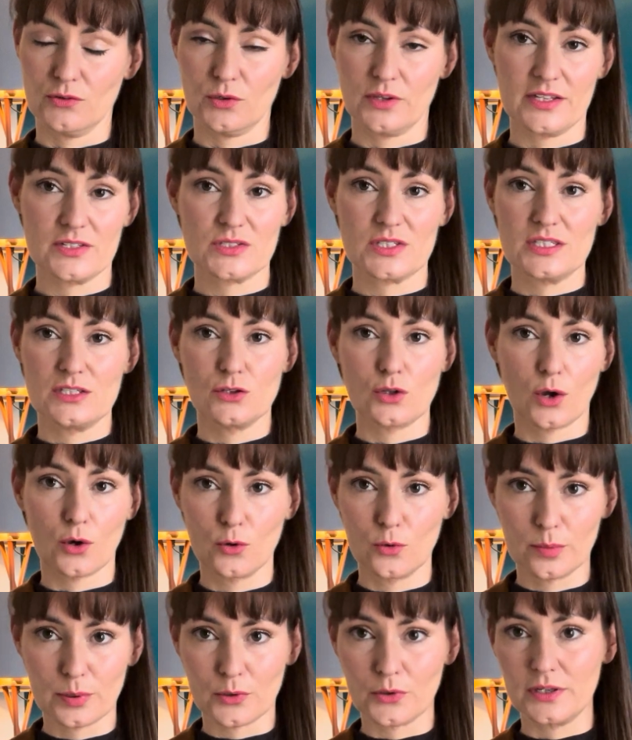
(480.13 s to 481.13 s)
There's no
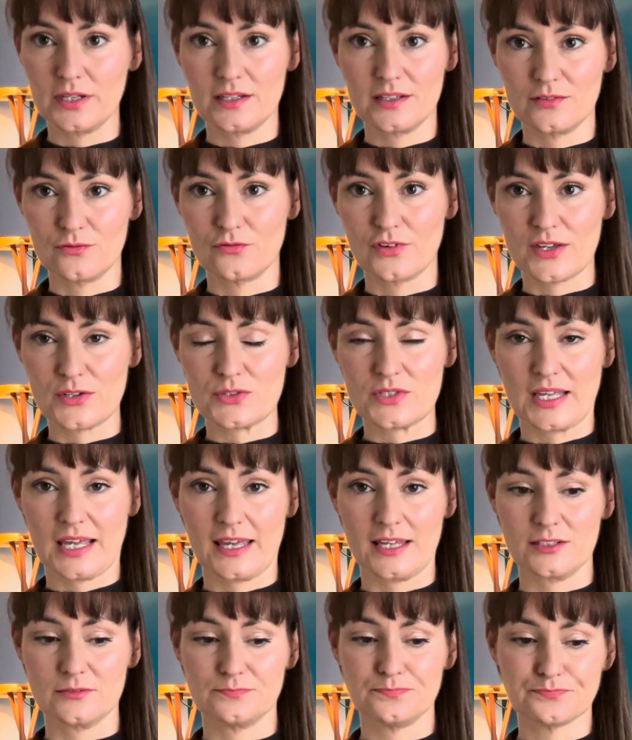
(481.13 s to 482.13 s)
point investing
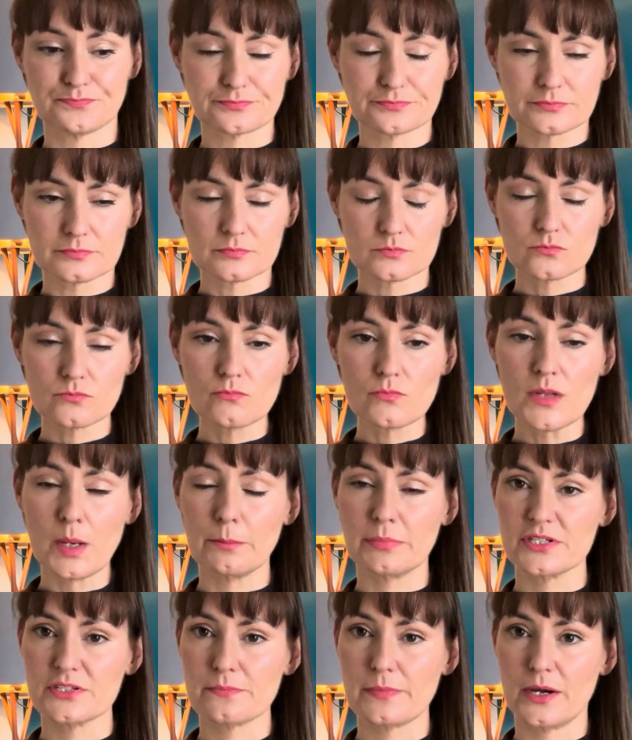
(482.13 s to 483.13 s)
in
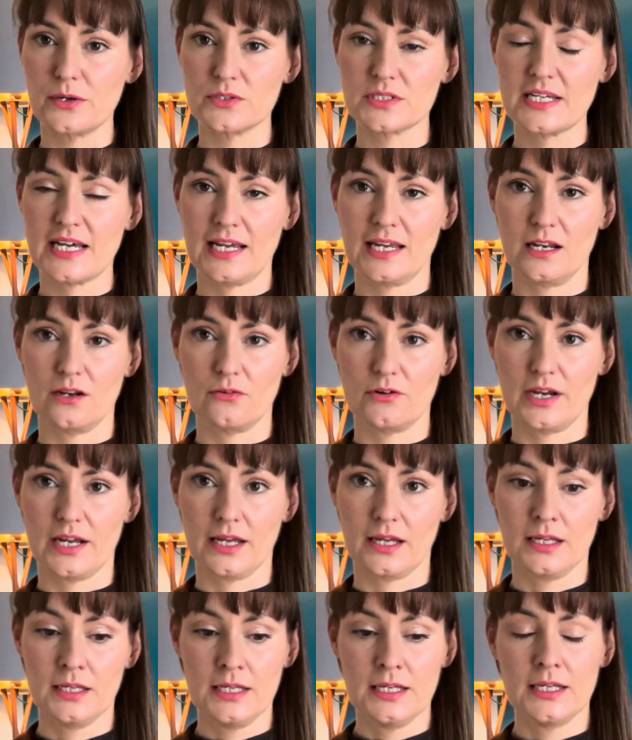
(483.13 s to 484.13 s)
bespoke
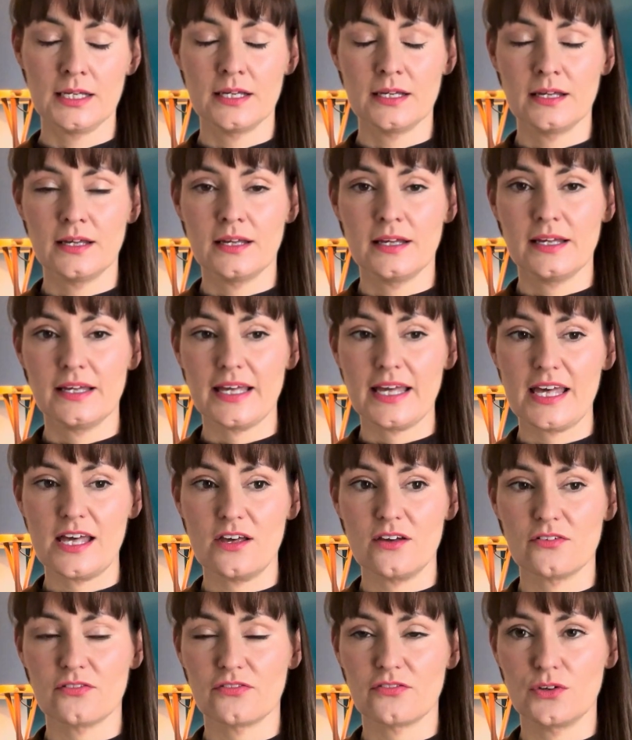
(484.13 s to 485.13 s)
tailoring
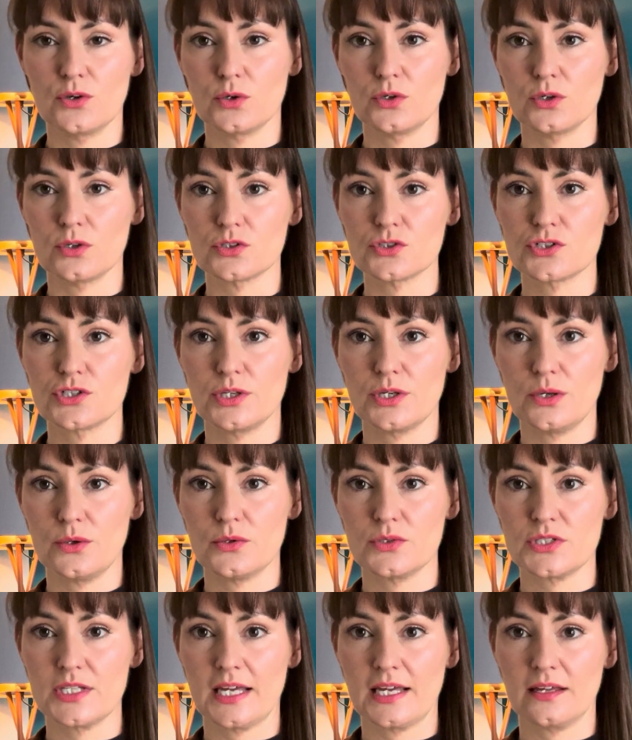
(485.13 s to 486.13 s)
if you're not
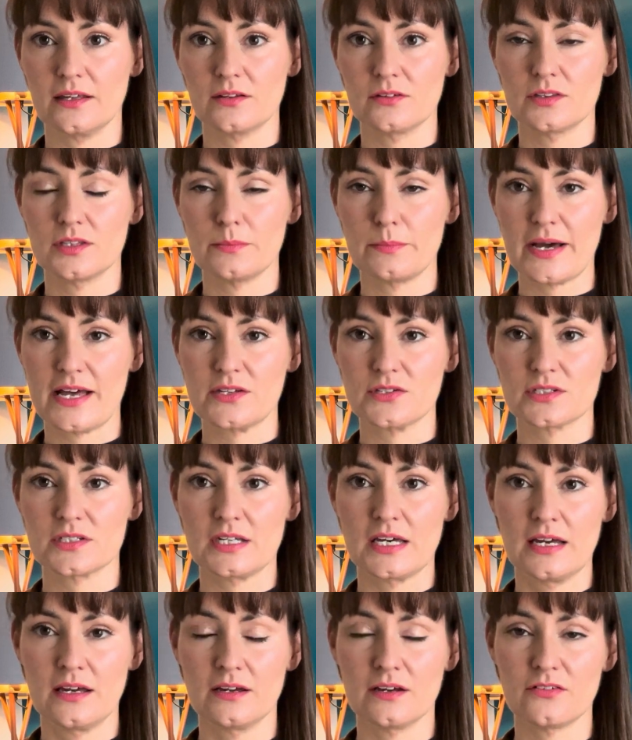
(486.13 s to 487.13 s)
choosing the best
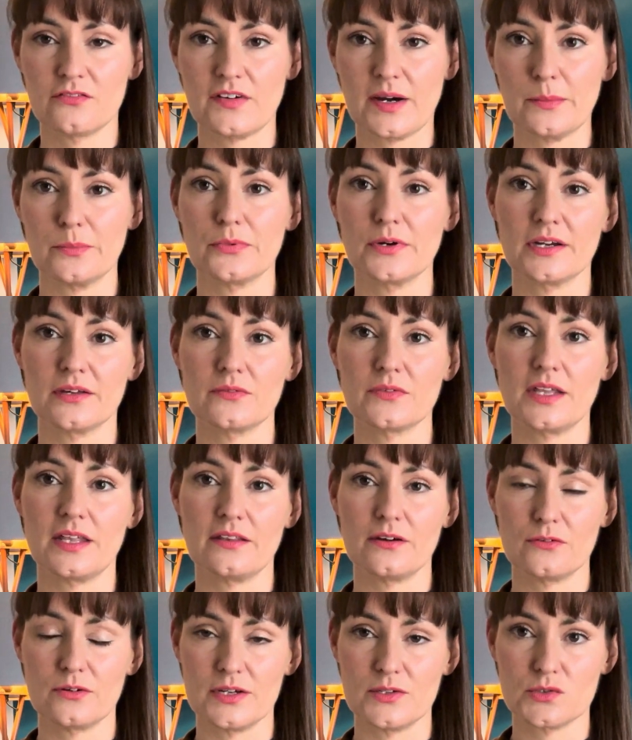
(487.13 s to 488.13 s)
fabric that
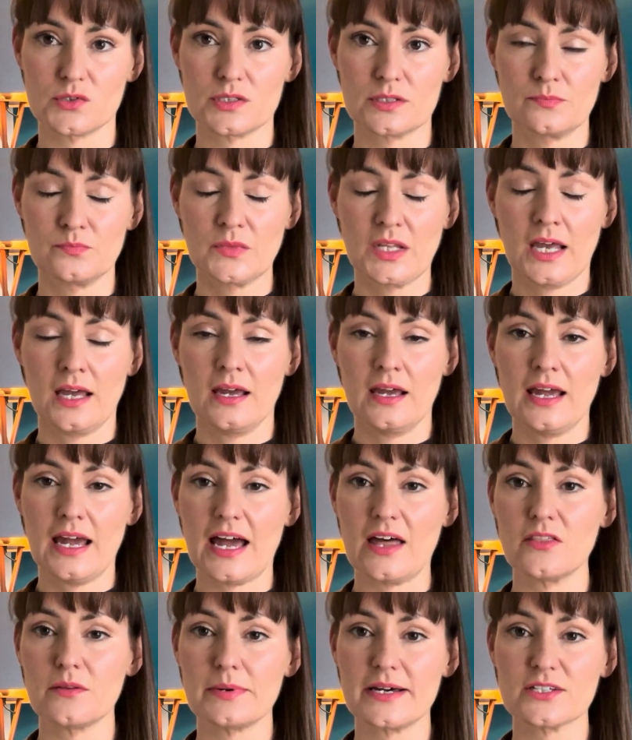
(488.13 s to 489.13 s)
there is.
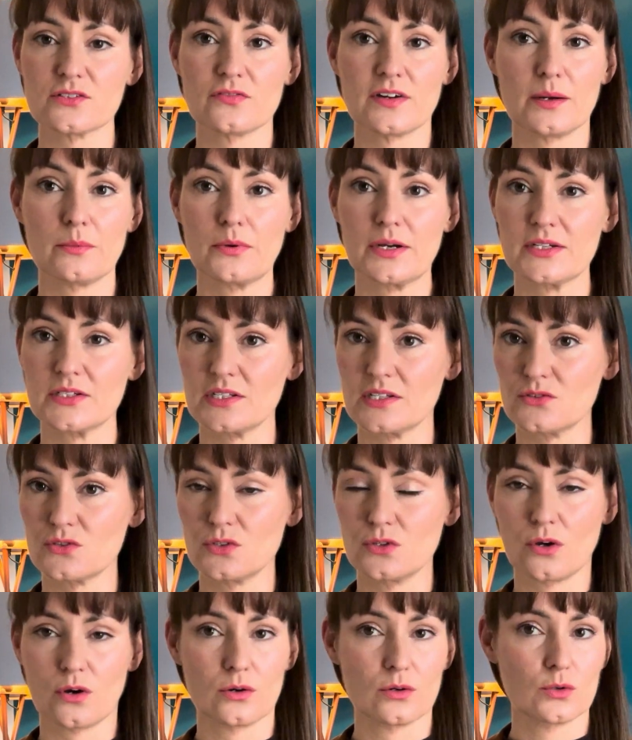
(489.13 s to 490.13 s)
And the best fabric does
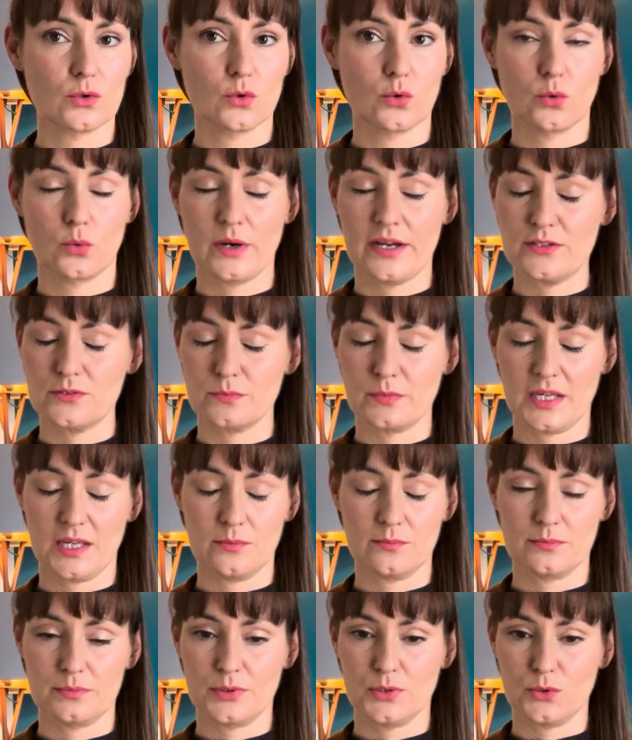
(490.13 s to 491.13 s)
not always
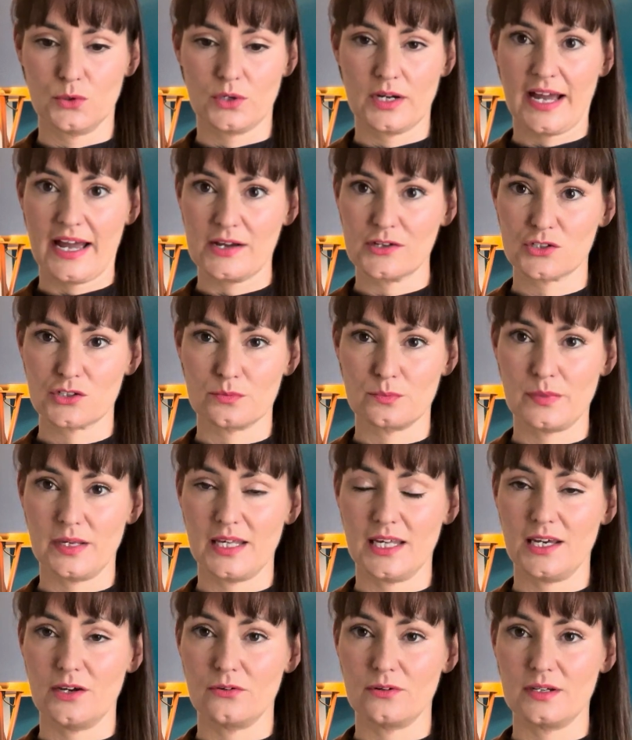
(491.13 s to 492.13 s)
mean pure
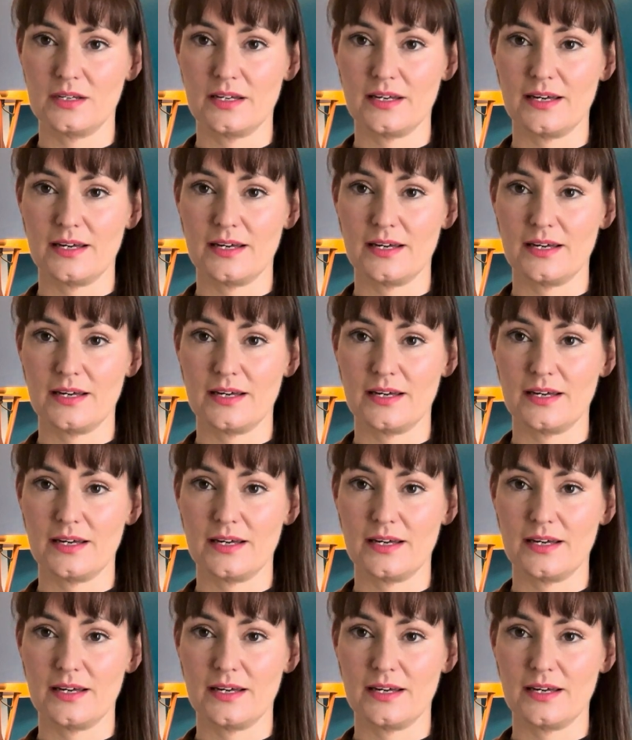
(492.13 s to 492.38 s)
cashmere